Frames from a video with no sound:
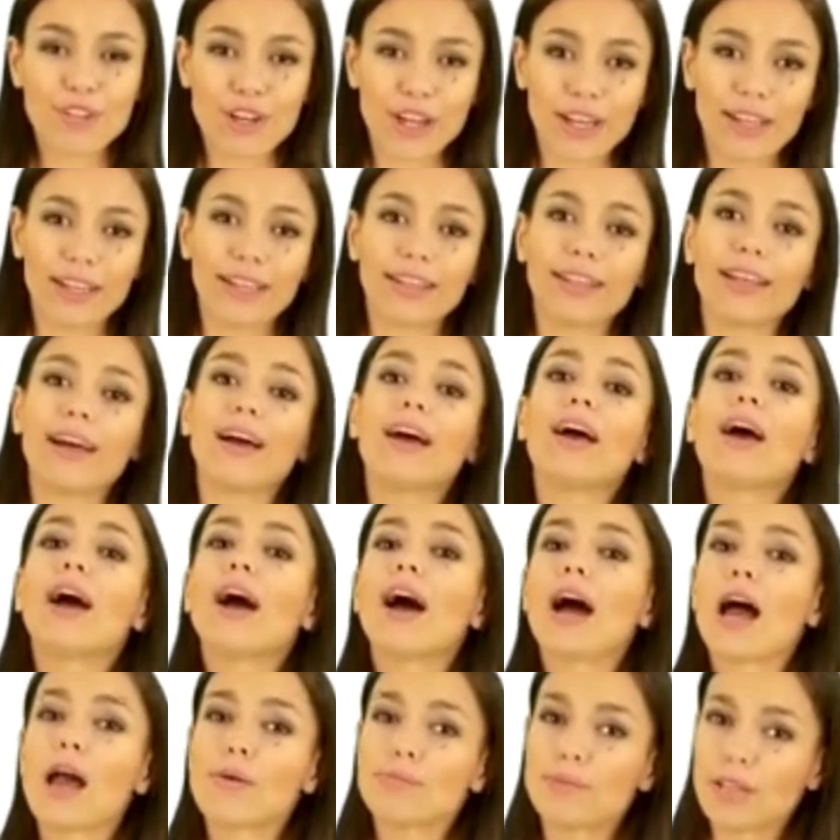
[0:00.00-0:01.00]
Early
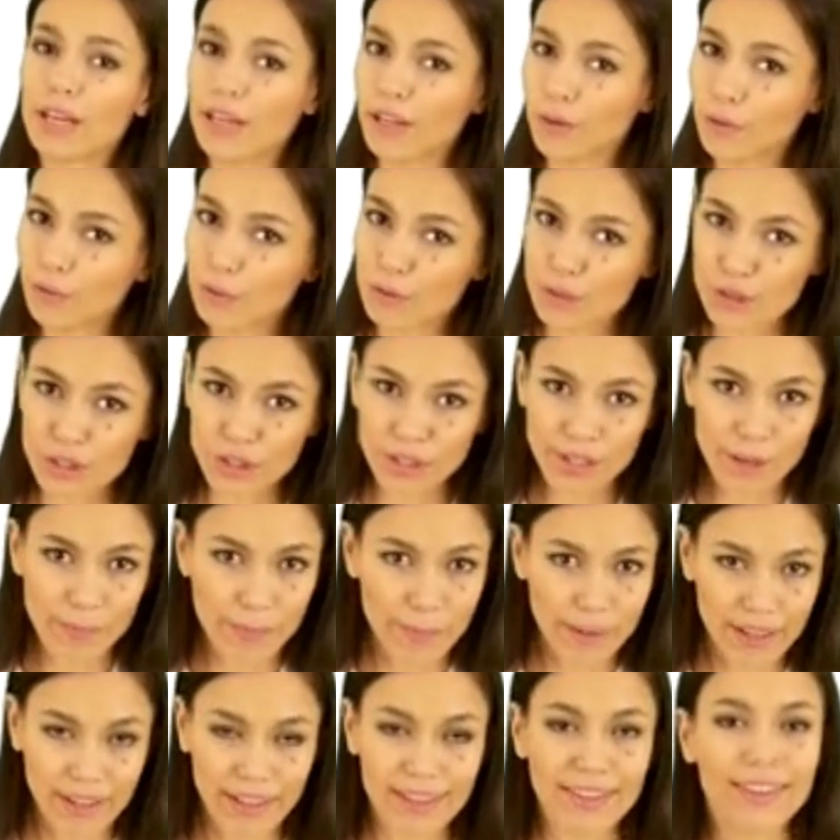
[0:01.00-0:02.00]
research suggests
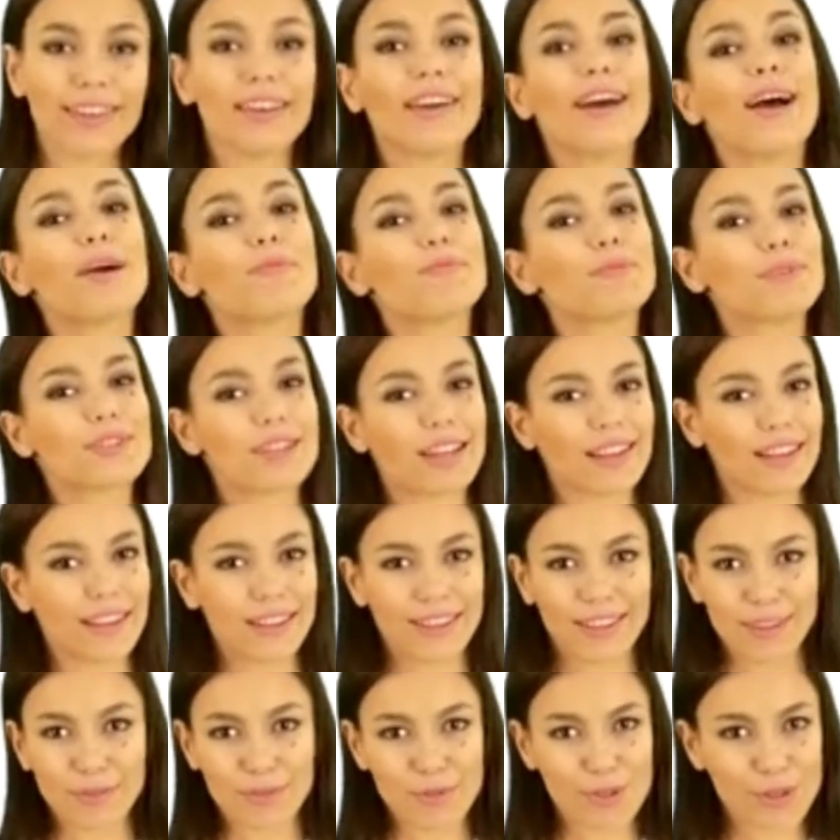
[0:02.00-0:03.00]
that taking
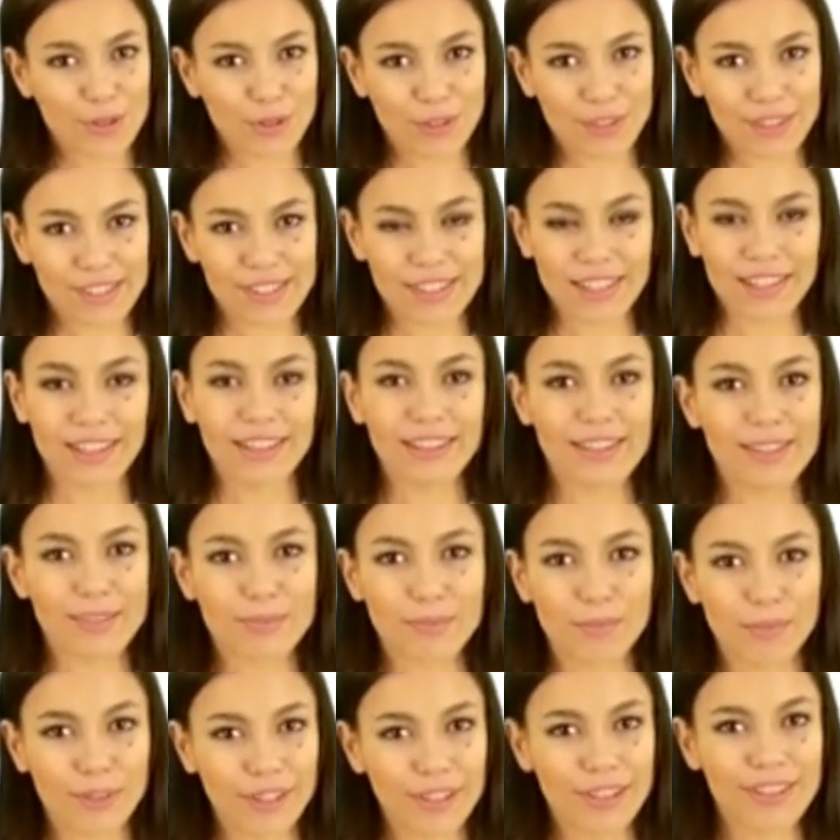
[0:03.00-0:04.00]
acetyl-L-Carnitine
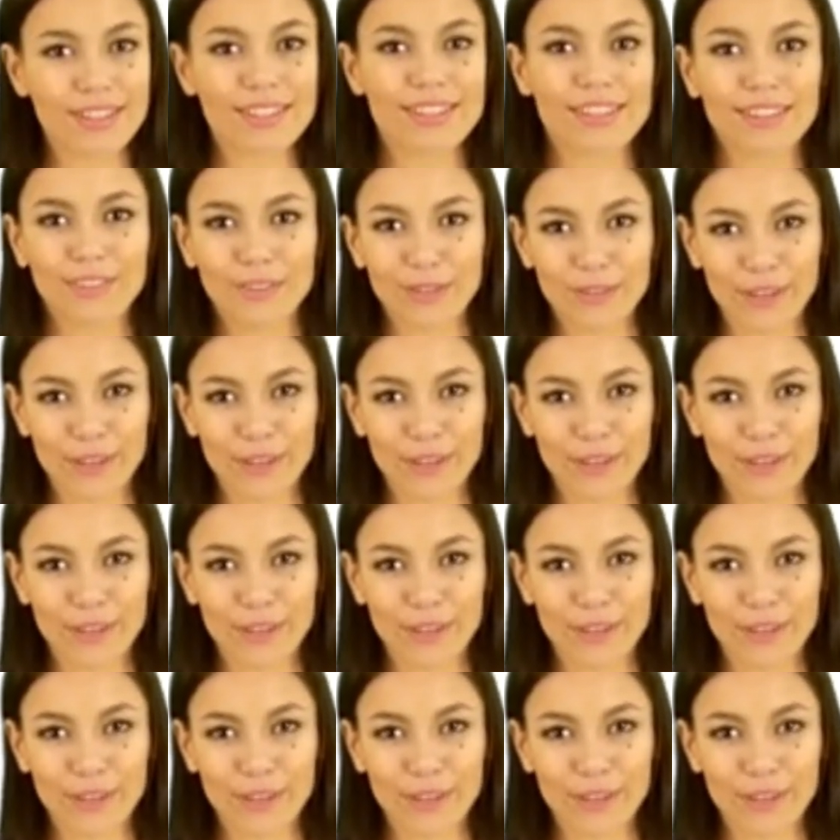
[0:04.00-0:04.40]
reduces the need